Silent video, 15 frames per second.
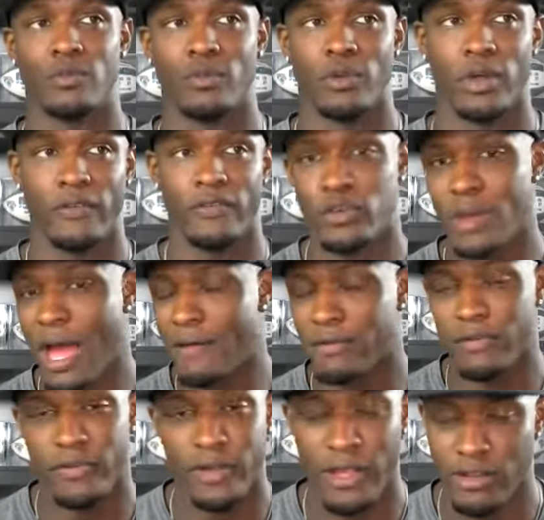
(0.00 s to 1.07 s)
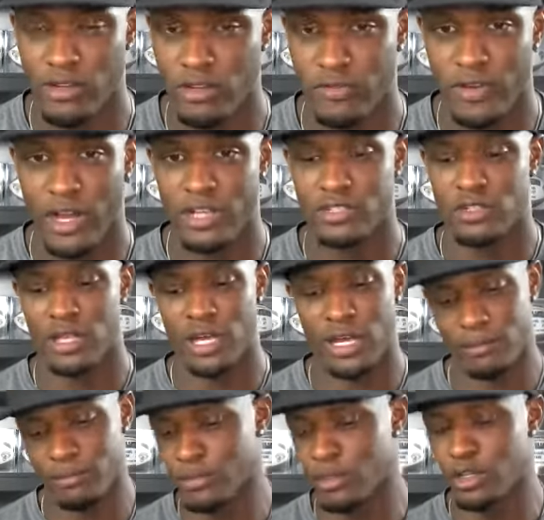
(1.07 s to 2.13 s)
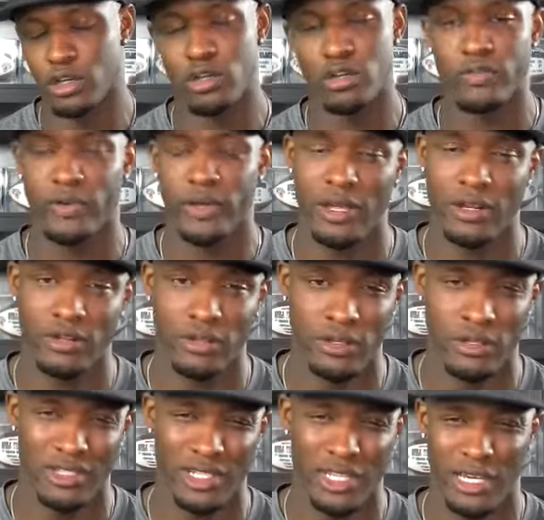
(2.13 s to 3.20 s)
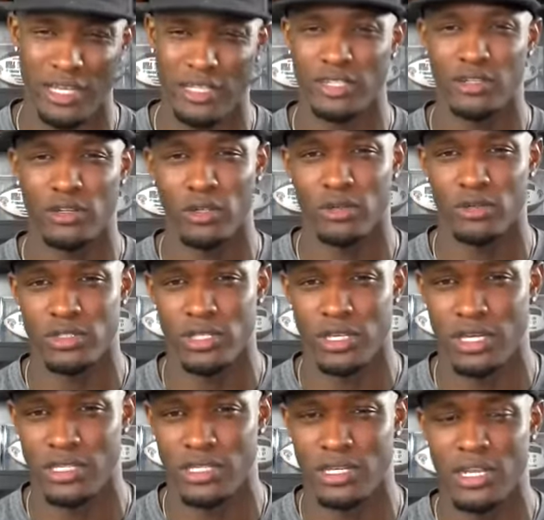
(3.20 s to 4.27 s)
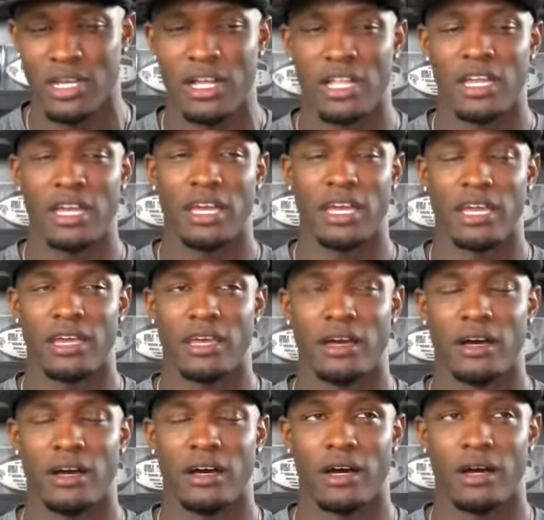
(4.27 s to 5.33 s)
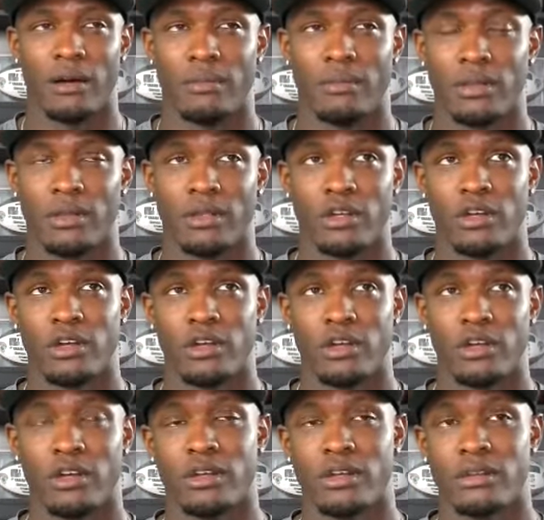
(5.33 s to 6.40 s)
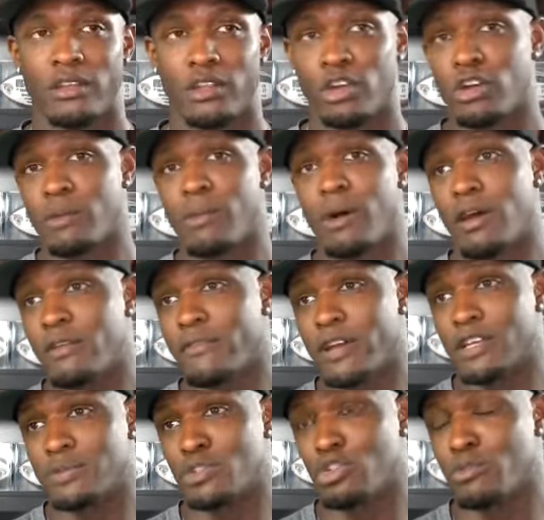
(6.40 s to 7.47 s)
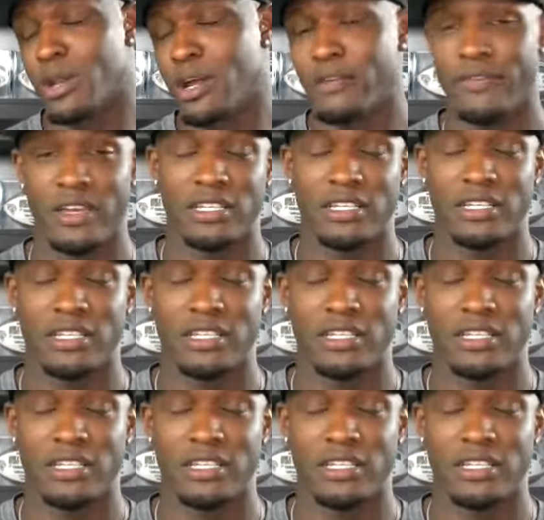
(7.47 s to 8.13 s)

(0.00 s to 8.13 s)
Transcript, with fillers: if you have a financial advisor, like, learn financial literacy, like, get to know those things and learn about investments. You might invest